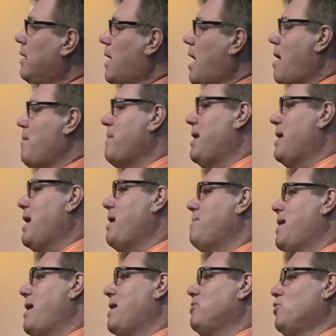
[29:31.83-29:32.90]
I mean,
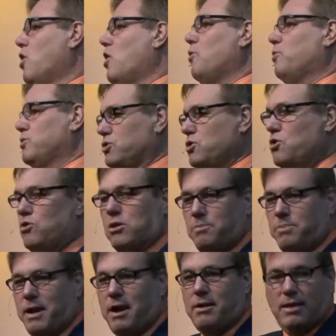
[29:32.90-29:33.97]
he, dirt was new
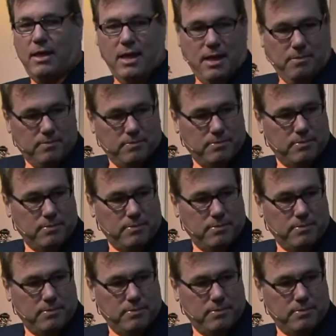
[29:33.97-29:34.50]
compared to him.